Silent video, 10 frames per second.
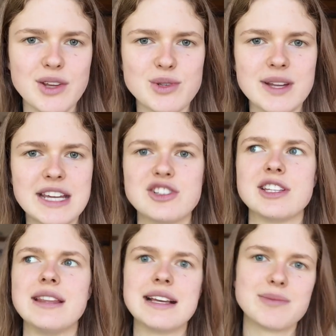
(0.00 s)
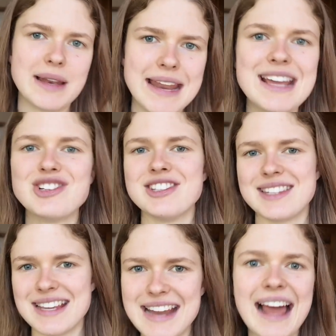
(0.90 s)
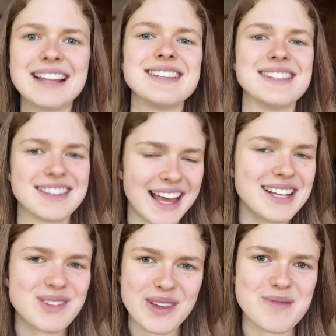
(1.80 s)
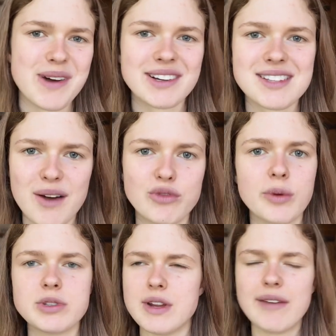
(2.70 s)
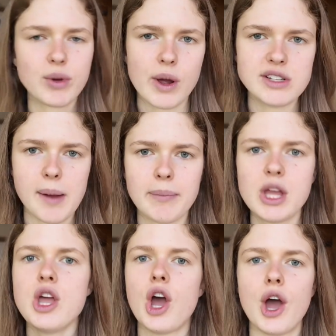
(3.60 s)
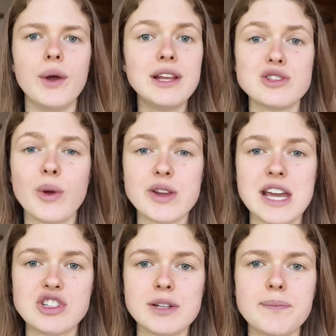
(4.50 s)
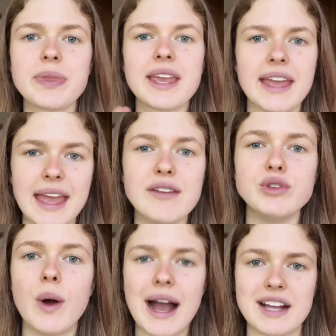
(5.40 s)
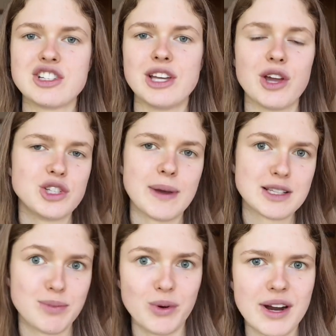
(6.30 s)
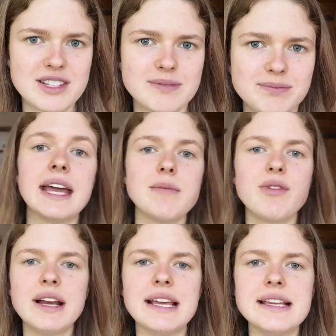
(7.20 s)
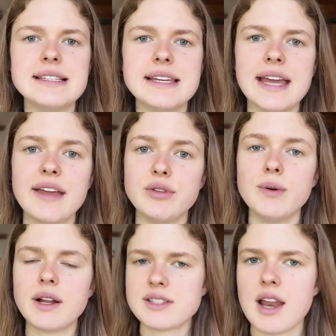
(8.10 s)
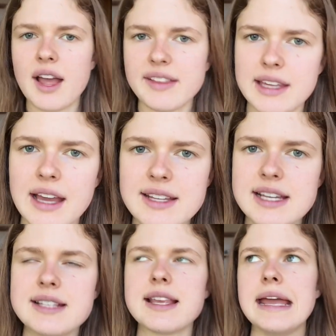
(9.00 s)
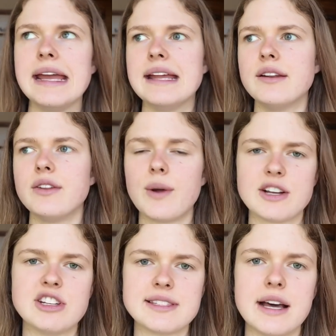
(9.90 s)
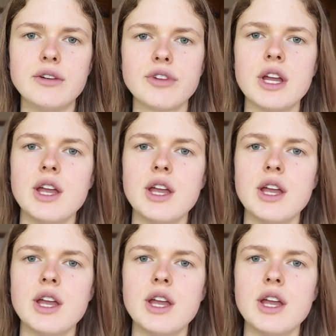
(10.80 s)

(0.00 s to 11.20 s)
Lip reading: those quotations, and the explanations, the analysis, that is where the marks come from. So never quote dump, only use a quotation if you're actually going to explore it. It can be really easy if you underline the key ideas in the question itself.